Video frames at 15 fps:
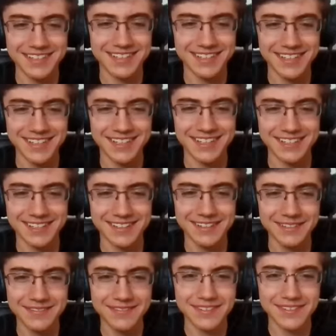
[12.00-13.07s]
well. Thank you.
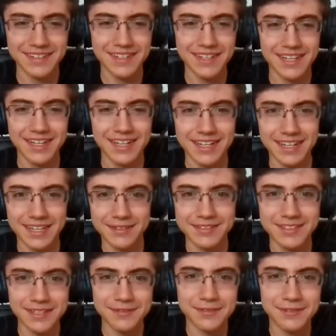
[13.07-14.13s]
I have
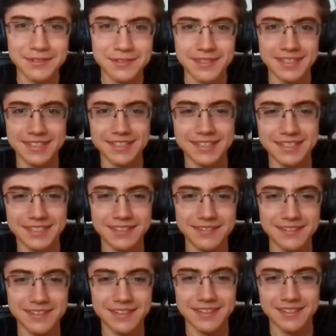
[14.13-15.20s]
several questions
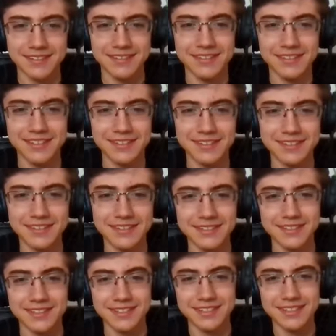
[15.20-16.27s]
for you. So,
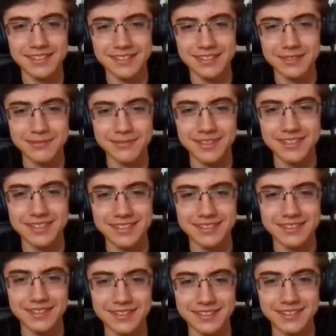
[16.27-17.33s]
first, could you please
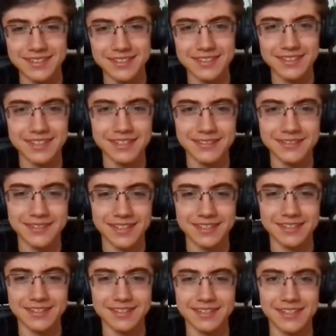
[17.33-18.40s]
introduce yourself
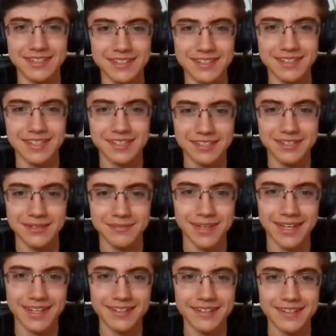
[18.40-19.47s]
and your educational
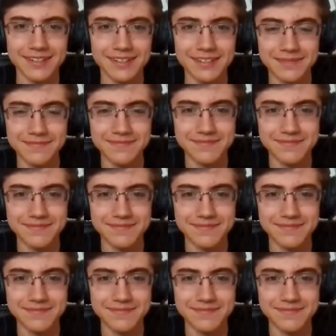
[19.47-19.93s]
background?